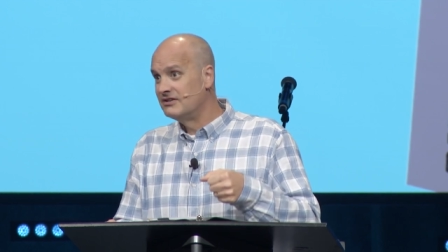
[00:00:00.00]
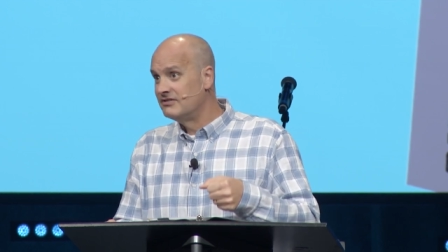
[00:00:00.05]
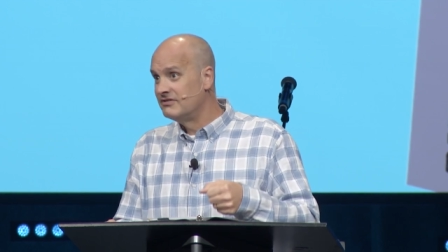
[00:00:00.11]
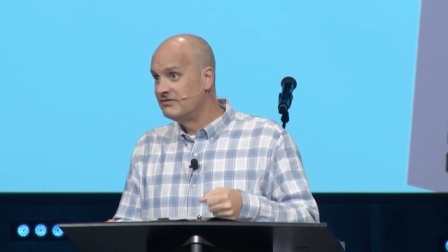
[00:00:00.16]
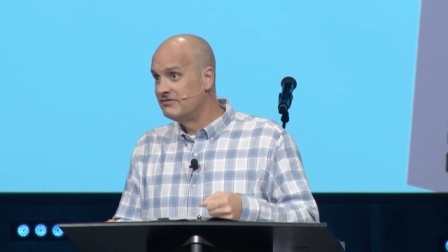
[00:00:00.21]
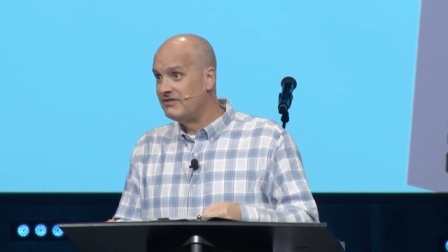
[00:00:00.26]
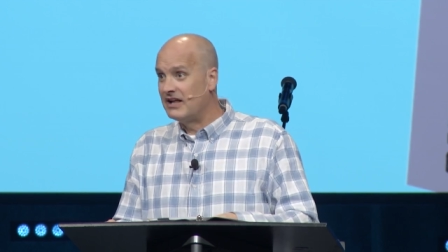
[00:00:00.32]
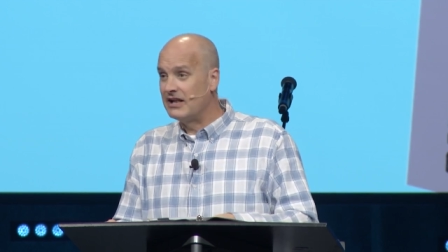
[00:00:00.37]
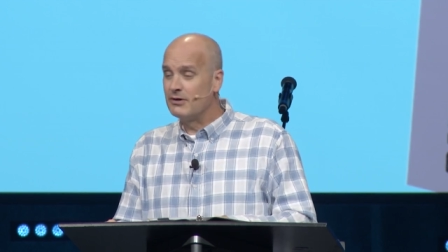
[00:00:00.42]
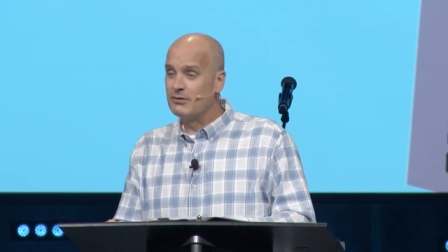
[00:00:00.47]

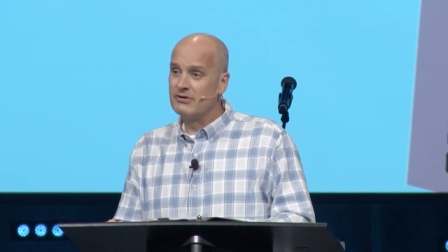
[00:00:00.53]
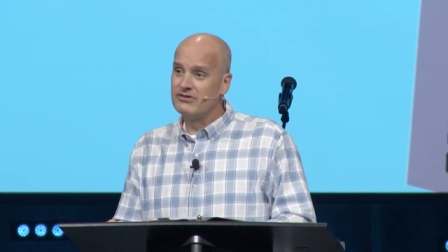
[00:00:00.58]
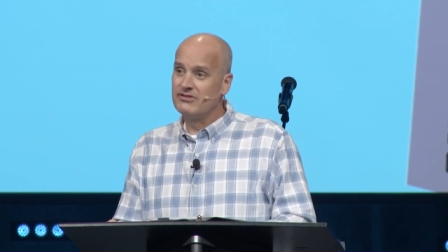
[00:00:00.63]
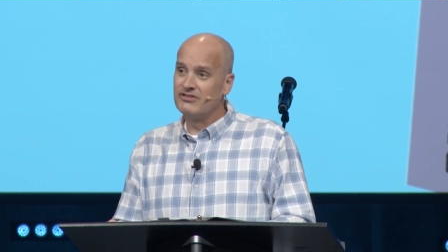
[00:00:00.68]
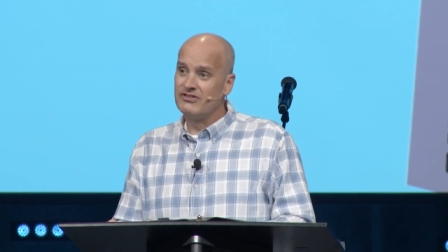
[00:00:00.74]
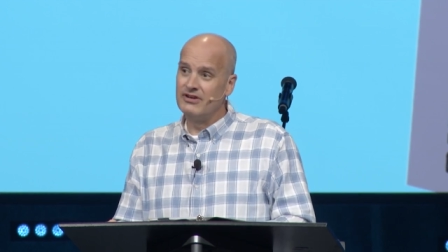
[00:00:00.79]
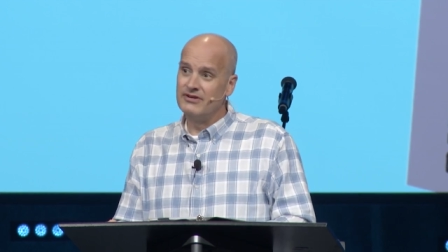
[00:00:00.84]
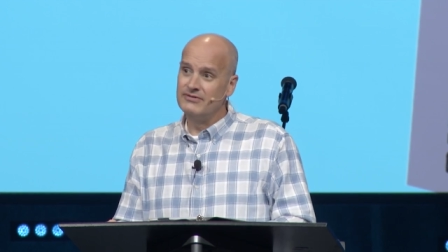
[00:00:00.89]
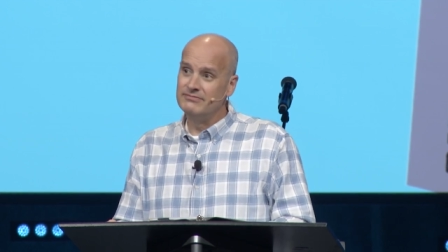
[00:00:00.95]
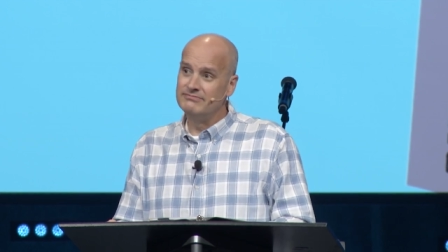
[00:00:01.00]

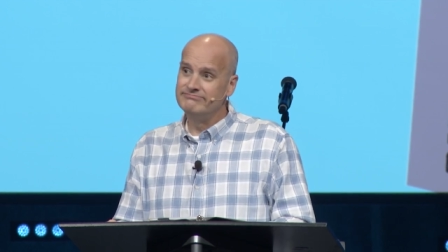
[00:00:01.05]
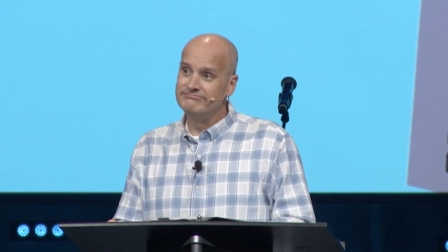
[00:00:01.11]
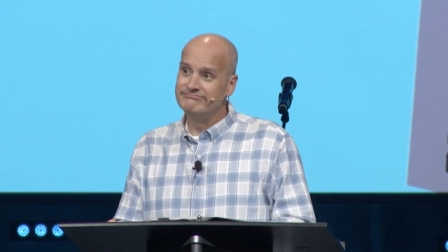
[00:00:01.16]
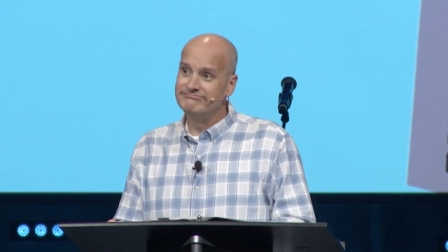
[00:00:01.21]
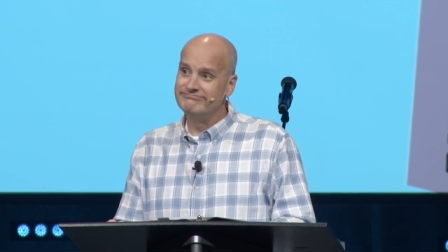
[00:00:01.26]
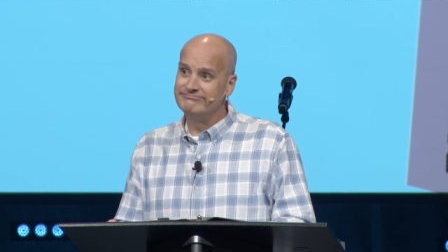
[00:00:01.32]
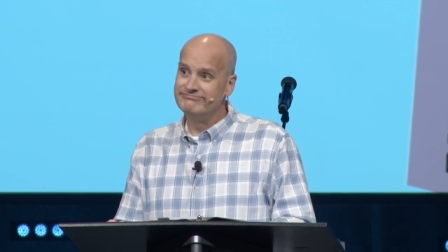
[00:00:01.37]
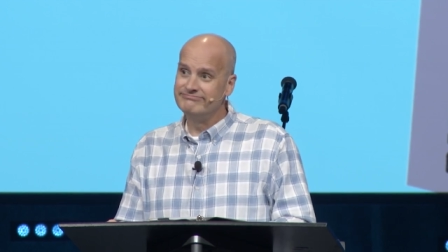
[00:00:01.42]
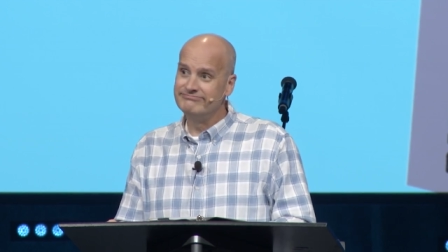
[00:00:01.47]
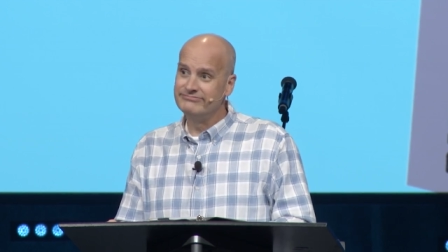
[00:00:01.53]
followers,
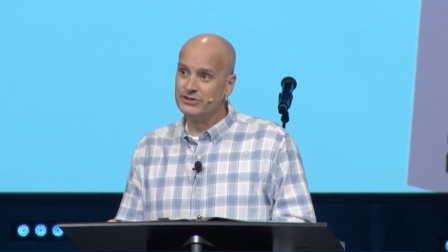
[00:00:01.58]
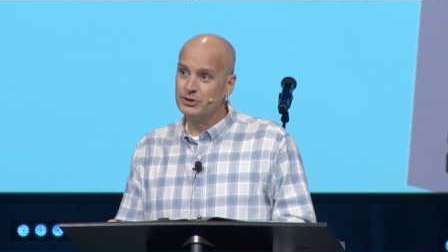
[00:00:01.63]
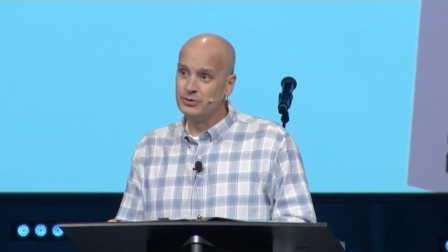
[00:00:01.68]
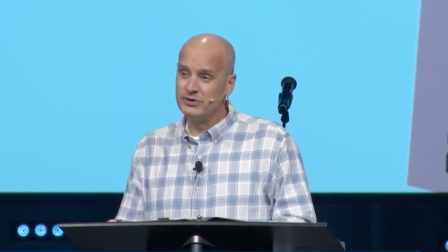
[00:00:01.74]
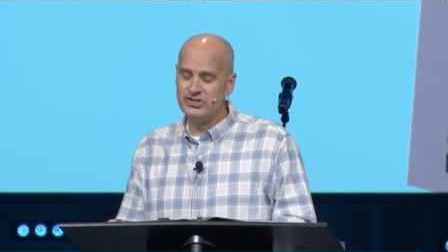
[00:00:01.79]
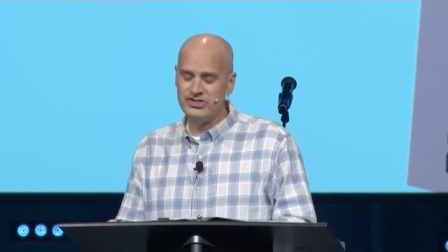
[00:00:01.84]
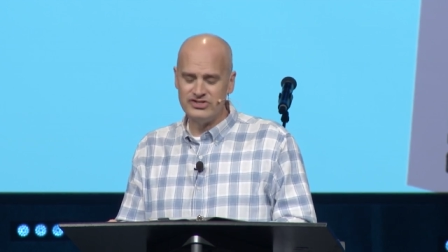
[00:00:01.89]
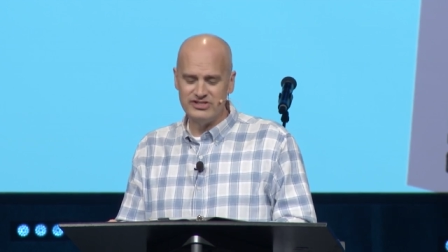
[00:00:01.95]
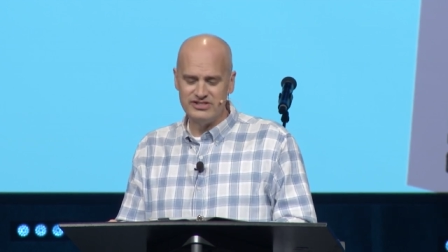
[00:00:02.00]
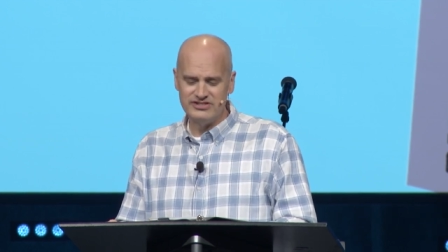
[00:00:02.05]

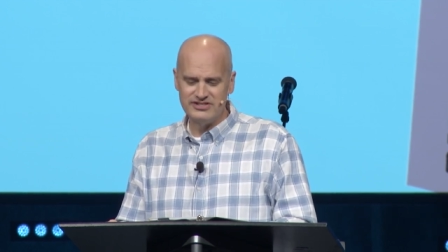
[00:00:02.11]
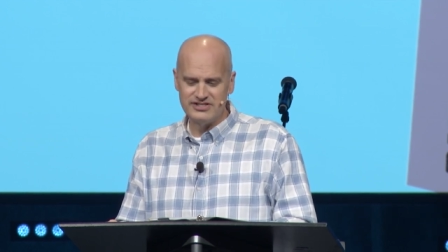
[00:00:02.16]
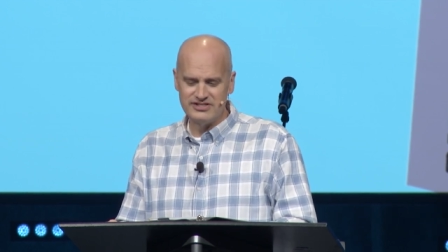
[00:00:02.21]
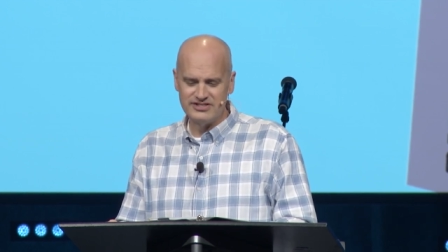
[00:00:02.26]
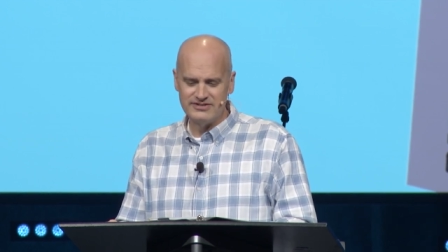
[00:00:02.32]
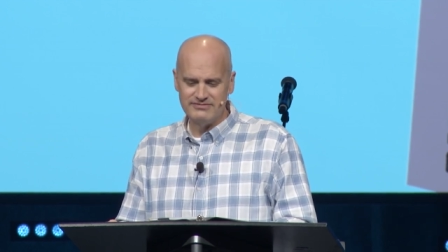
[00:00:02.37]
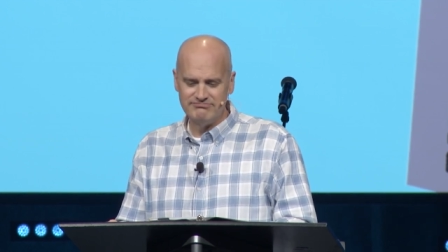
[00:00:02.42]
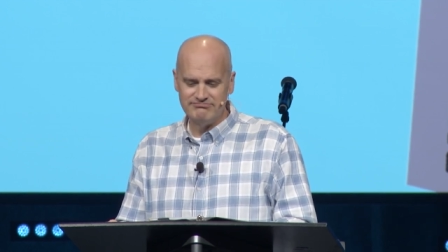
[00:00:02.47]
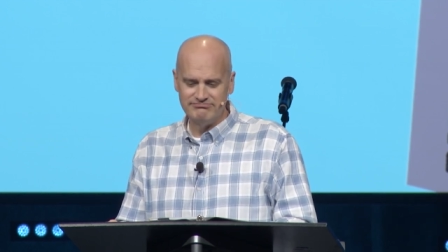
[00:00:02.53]
Christians,